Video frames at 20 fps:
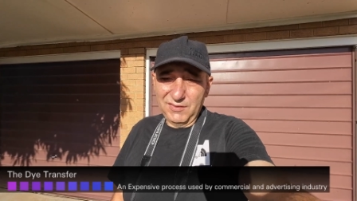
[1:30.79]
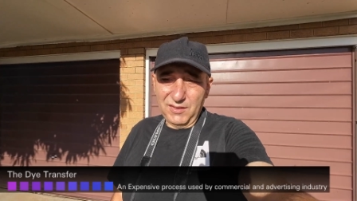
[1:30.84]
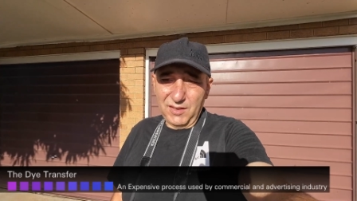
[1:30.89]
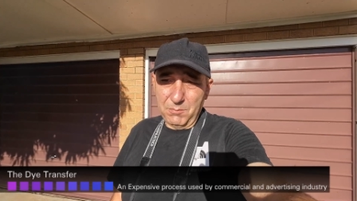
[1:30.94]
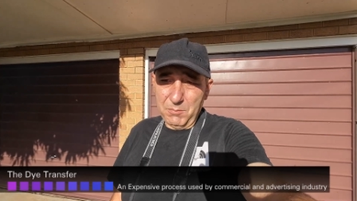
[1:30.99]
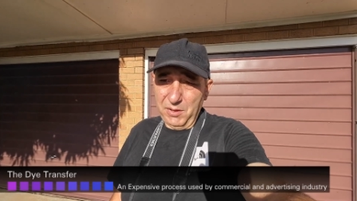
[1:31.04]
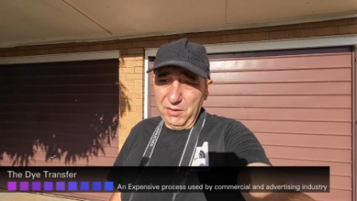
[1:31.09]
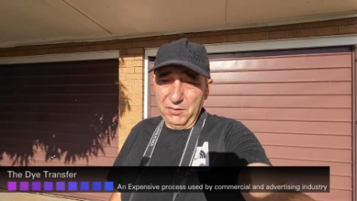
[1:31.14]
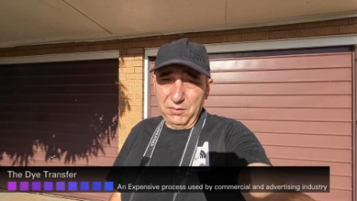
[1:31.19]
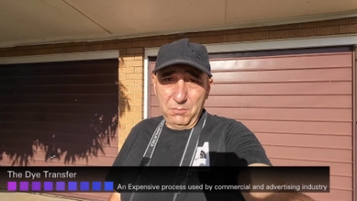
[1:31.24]
I
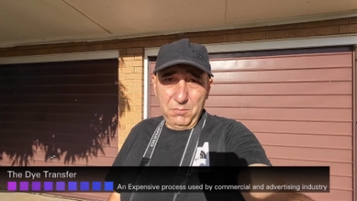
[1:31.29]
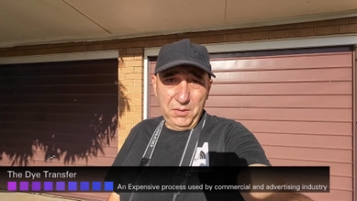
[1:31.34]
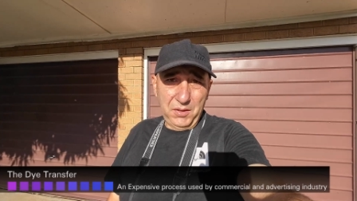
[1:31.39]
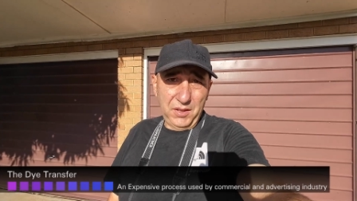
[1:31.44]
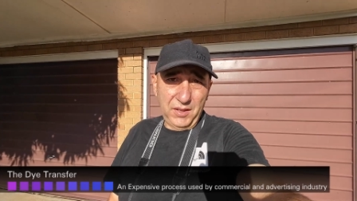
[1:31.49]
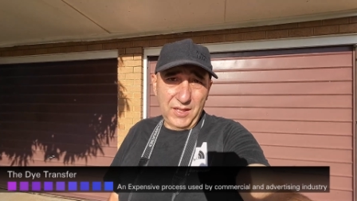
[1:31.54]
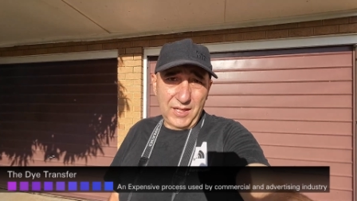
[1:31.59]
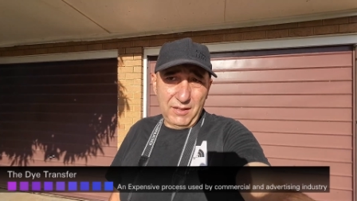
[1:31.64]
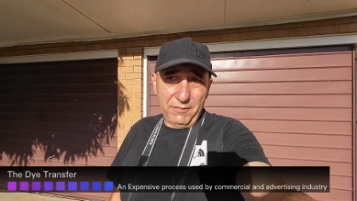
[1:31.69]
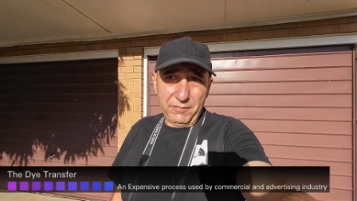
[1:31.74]
mean, to
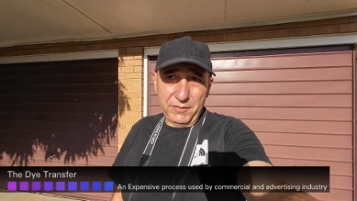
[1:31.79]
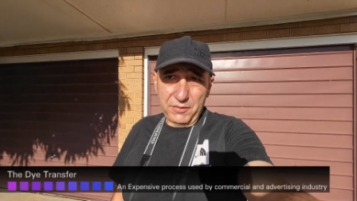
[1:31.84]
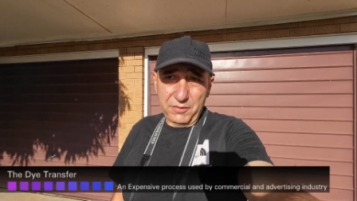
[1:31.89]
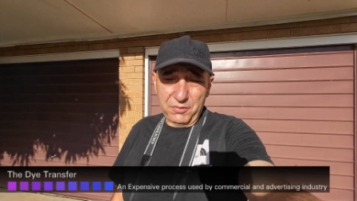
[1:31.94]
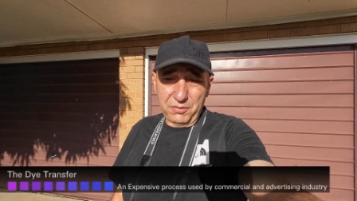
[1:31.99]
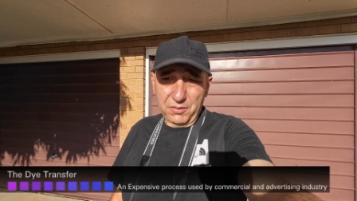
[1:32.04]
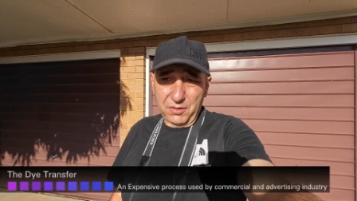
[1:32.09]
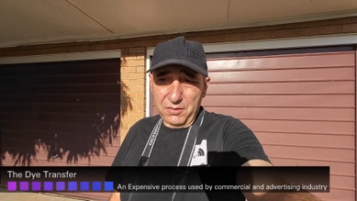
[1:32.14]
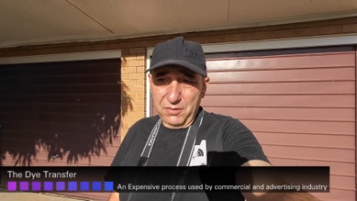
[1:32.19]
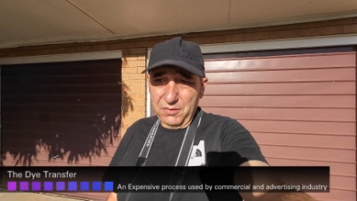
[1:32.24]
me, half his
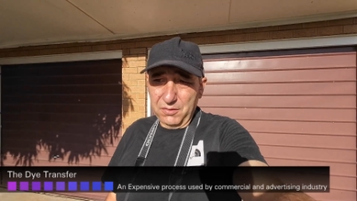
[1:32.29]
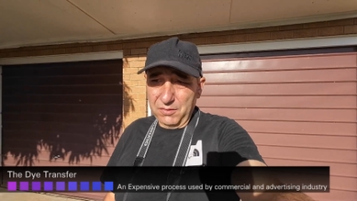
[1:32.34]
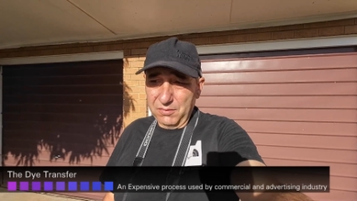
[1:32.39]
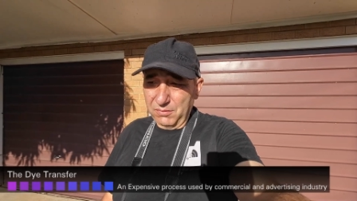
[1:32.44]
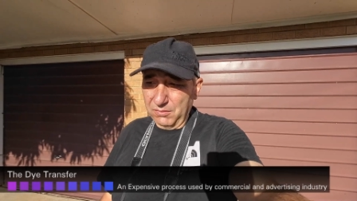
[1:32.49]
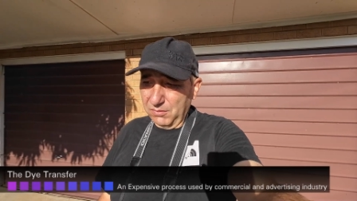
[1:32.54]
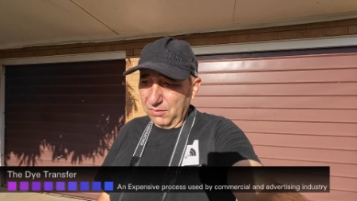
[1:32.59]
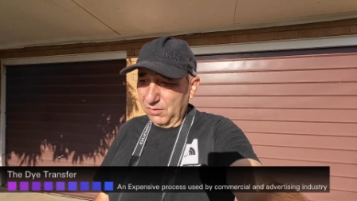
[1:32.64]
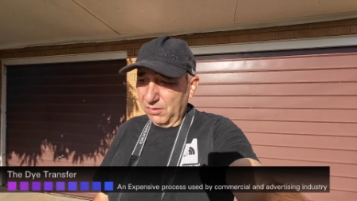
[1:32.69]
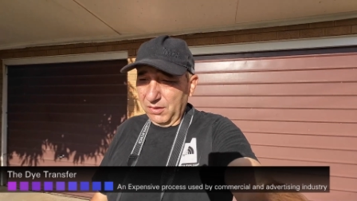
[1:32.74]
shots
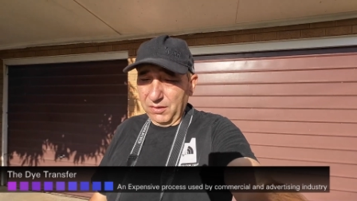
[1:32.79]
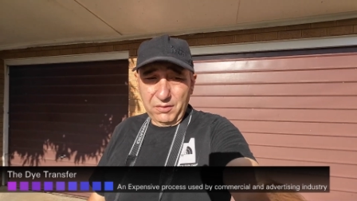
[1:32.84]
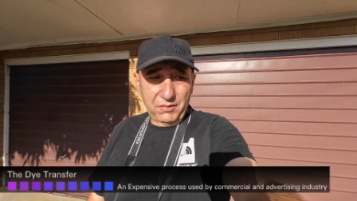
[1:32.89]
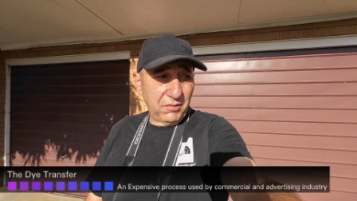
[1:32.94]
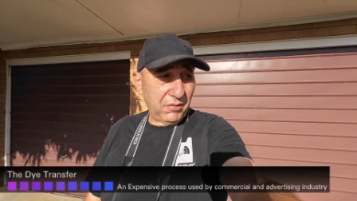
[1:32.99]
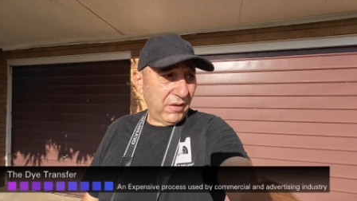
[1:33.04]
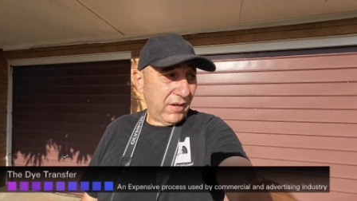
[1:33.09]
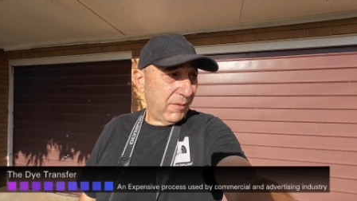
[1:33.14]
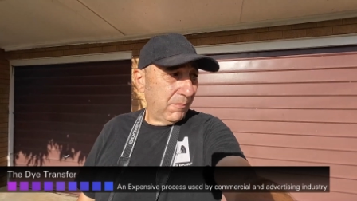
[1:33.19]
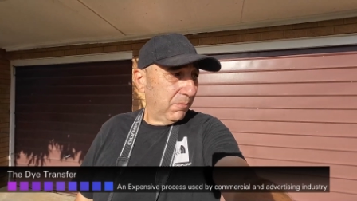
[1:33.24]
just look like
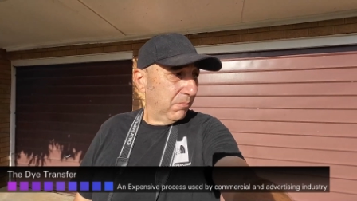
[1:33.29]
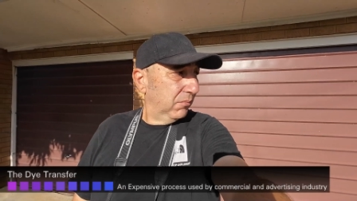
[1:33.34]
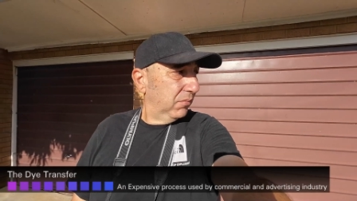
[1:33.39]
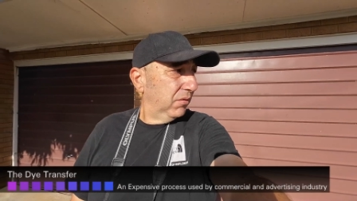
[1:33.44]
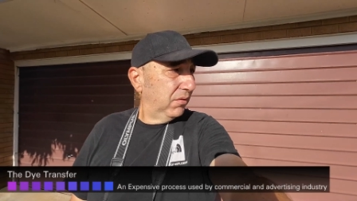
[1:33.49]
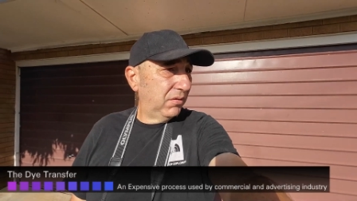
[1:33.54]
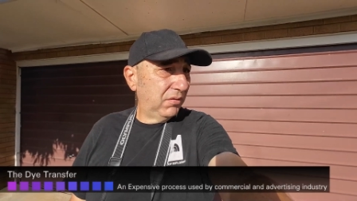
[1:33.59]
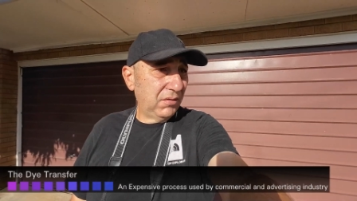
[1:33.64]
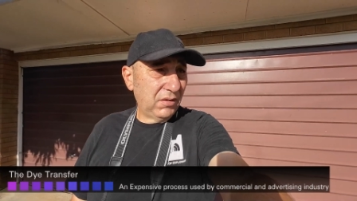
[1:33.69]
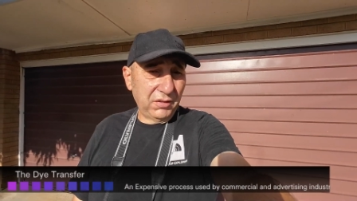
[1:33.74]
crap,
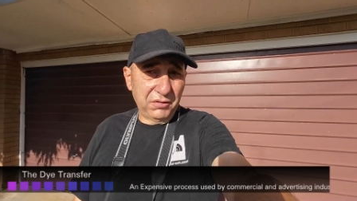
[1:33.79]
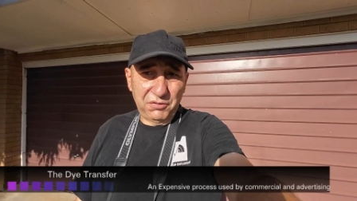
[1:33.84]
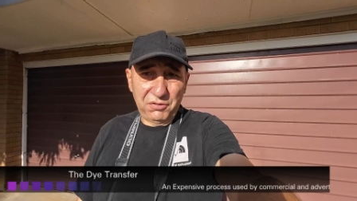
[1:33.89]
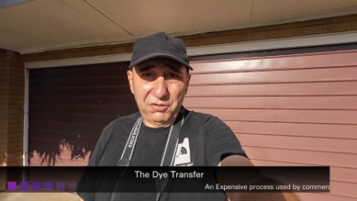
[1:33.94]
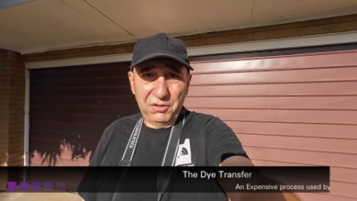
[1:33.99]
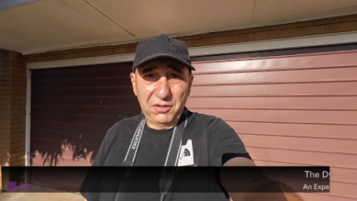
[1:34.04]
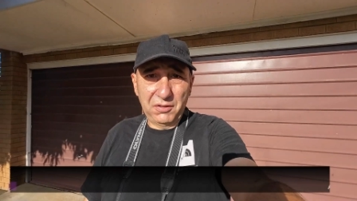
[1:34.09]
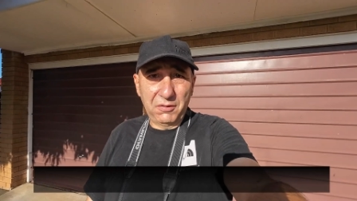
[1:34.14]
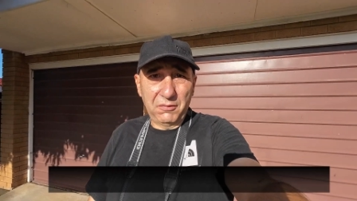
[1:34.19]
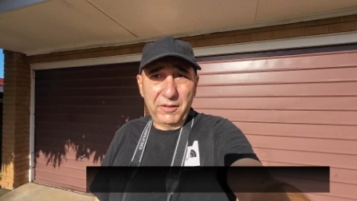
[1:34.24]
just like
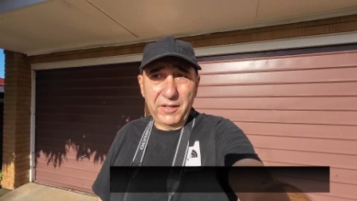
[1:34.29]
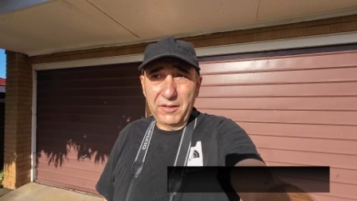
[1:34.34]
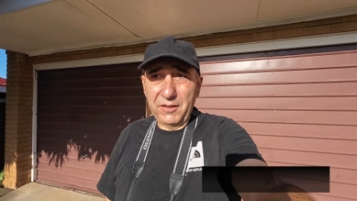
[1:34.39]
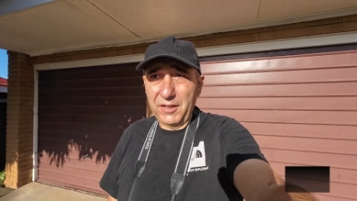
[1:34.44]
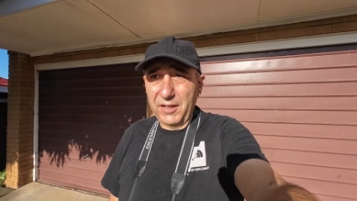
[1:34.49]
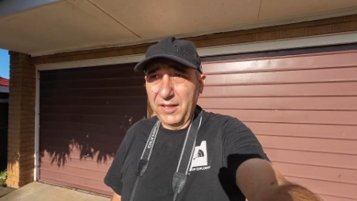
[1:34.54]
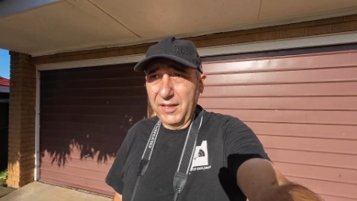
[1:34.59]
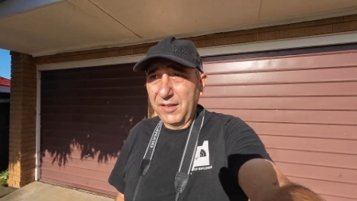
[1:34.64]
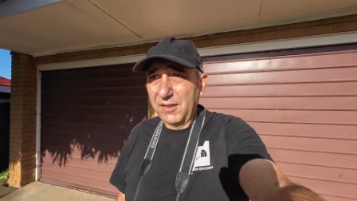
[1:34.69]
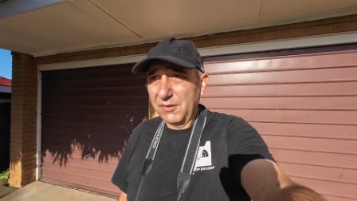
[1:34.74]
shit around
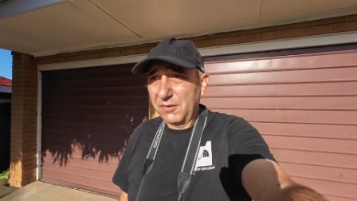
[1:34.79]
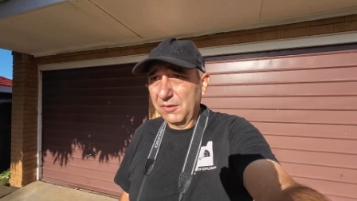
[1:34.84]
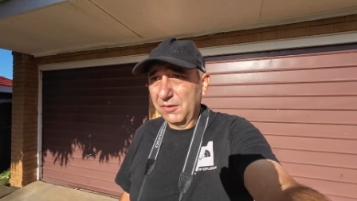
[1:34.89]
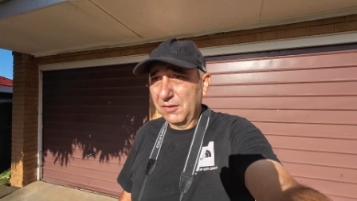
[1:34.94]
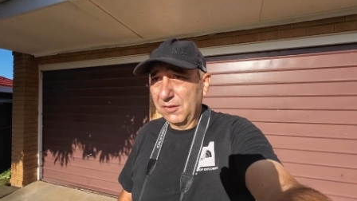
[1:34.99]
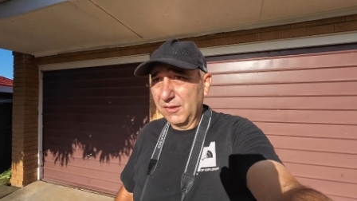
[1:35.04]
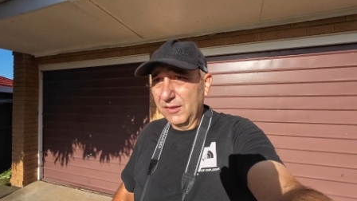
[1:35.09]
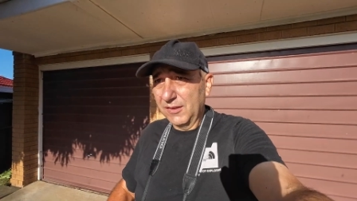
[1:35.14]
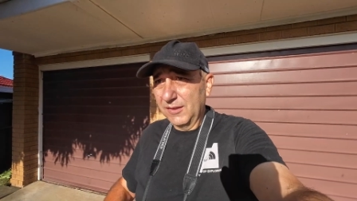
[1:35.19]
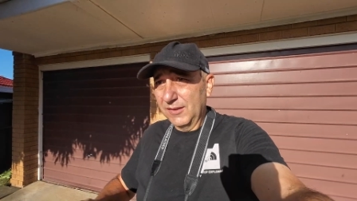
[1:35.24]
the
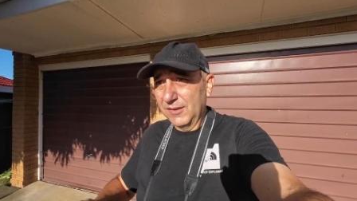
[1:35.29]
house.